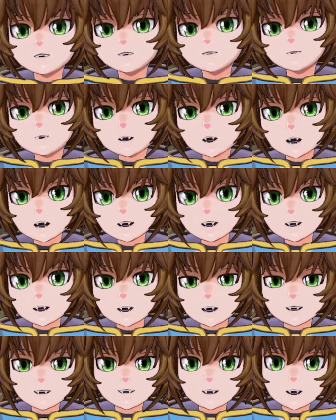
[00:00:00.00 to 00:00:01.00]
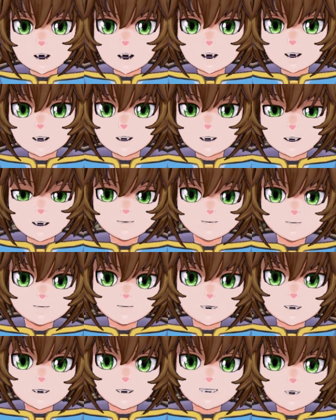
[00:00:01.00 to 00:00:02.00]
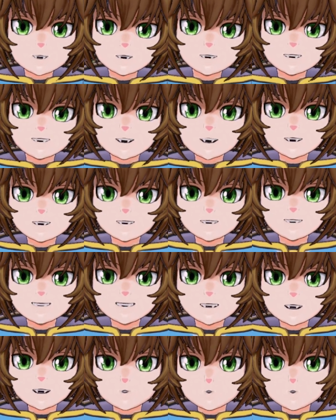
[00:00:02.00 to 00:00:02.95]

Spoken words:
But unlike Nemesis and